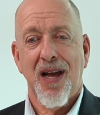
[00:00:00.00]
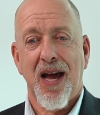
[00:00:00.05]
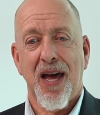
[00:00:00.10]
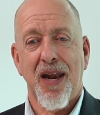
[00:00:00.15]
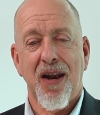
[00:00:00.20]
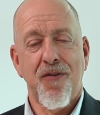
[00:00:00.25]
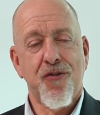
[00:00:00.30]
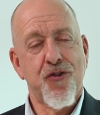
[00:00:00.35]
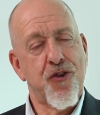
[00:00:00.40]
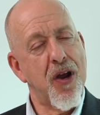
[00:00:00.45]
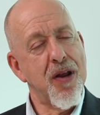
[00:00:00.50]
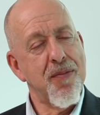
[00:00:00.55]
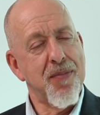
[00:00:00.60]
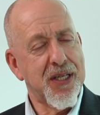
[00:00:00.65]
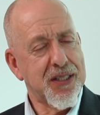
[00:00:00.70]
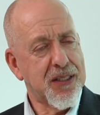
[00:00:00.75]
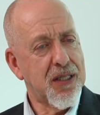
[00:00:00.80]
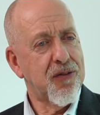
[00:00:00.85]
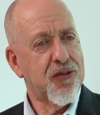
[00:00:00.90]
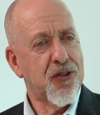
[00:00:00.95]
And I've trained
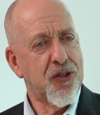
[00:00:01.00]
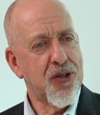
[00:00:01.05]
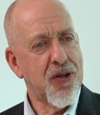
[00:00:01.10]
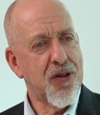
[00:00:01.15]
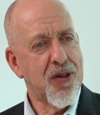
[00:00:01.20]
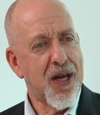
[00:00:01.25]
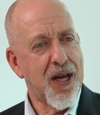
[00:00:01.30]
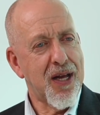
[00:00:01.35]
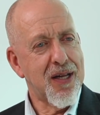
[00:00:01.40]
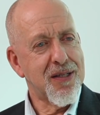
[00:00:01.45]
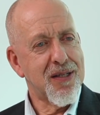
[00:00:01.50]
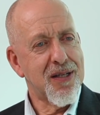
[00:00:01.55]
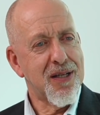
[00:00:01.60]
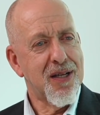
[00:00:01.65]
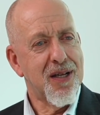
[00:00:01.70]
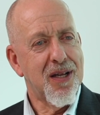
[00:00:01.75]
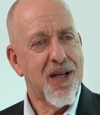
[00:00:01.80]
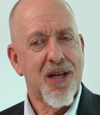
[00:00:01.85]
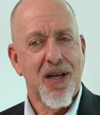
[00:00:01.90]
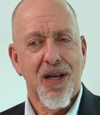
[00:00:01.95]
myself to do that.
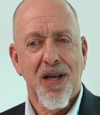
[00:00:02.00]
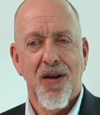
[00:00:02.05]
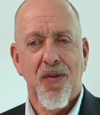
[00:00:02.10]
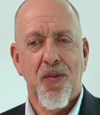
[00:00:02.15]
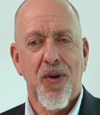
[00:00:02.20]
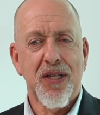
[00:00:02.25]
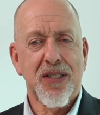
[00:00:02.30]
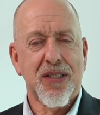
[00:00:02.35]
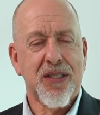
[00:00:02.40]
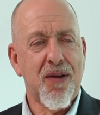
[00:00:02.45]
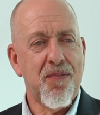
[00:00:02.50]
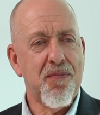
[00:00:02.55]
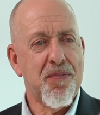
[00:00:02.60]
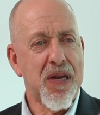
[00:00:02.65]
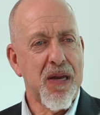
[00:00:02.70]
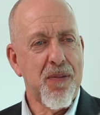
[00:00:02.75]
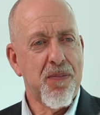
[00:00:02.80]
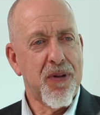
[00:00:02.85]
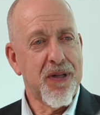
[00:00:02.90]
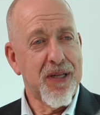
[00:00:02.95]
Whereas some
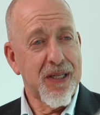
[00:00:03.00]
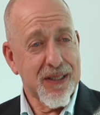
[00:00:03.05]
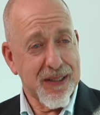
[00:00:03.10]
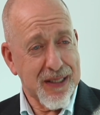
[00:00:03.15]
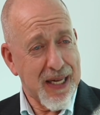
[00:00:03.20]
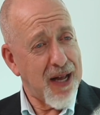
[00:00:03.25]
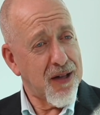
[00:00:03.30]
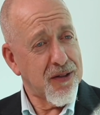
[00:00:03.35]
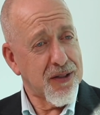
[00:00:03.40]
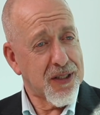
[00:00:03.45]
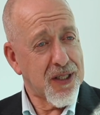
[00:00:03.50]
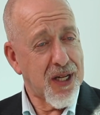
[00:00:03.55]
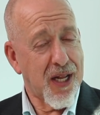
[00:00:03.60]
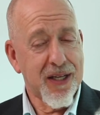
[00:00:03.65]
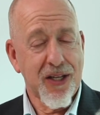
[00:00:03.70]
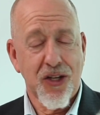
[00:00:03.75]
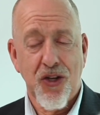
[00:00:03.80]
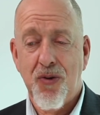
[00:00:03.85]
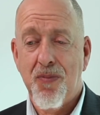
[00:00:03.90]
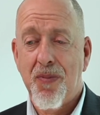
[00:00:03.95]
people, and it sounds
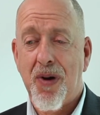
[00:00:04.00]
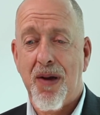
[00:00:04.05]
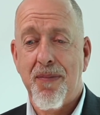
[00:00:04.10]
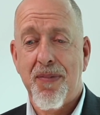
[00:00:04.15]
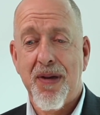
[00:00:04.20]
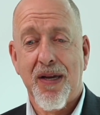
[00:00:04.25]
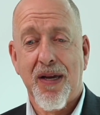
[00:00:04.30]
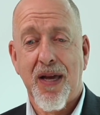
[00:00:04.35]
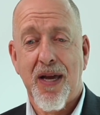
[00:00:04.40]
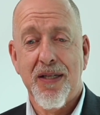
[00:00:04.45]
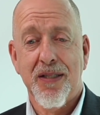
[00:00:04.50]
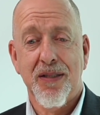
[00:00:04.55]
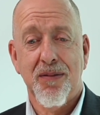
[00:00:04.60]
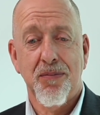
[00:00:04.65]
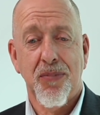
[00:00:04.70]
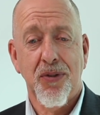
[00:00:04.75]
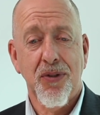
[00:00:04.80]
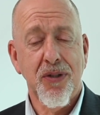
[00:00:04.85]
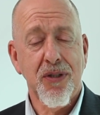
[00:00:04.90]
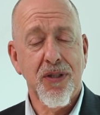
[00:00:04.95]
like you might be a case
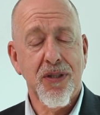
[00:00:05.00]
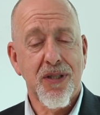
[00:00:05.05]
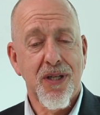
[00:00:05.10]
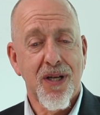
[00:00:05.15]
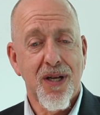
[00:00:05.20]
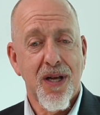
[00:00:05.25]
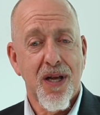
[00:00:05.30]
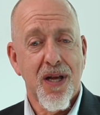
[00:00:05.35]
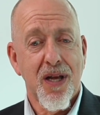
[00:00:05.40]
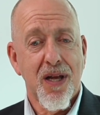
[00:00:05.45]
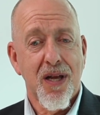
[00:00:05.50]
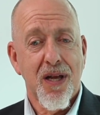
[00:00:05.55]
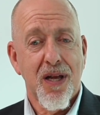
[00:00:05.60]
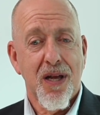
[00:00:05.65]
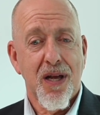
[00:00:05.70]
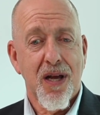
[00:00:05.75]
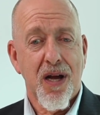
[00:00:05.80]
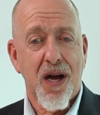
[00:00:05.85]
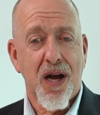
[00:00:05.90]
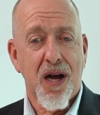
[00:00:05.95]
in point,
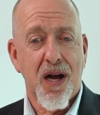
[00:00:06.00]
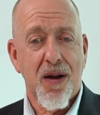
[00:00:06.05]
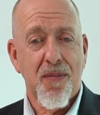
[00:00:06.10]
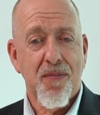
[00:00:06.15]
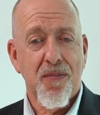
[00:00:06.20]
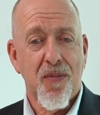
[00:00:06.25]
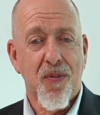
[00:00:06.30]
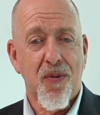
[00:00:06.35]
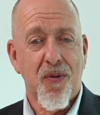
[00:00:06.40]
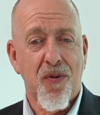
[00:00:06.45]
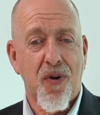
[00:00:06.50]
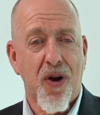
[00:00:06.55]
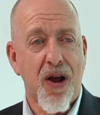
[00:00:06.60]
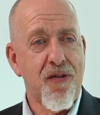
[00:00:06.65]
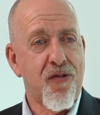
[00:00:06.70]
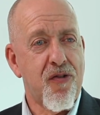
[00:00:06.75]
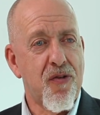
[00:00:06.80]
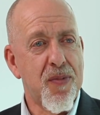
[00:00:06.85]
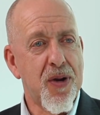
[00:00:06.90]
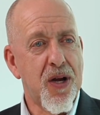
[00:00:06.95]

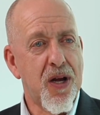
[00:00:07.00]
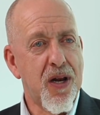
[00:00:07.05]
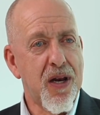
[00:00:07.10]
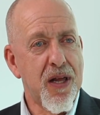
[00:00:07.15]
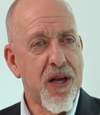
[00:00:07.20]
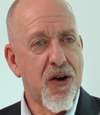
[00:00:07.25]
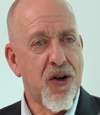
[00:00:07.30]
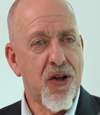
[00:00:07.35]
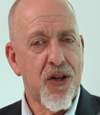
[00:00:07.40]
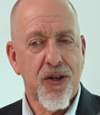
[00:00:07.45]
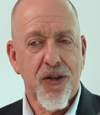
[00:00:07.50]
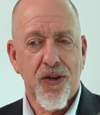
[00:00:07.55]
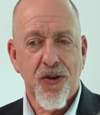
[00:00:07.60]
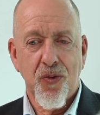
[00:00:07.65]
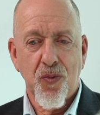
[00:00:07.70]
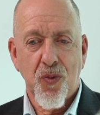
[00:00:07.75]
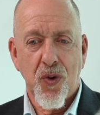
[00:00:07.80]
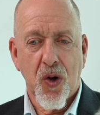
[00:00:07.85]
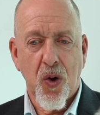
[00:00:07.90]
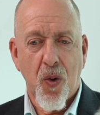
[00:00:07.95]
right from early on
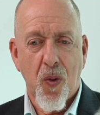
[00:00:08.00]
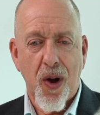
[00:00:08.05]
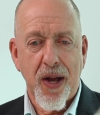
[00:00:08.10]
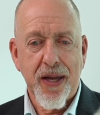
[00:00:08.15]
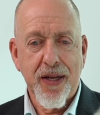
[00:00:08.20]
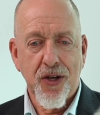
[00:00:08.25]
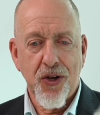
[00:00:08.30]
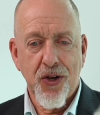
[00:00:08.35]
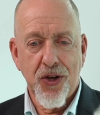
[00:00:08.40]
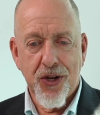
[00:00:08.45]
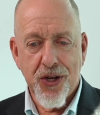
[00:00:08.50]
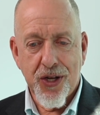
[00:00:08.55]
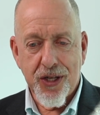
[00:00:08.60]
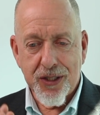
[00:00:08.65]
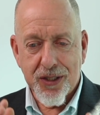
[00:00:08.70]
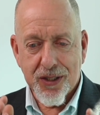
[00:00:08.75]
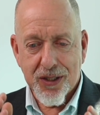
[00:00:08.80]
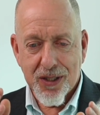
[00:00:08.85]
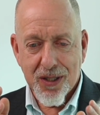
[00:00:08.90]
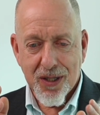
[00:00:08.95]
were quite good
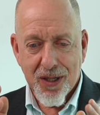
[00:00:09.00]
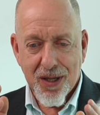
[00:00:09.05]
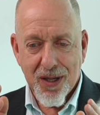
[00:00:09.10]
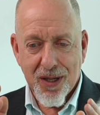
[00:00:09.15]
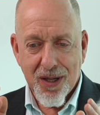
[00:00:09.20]
at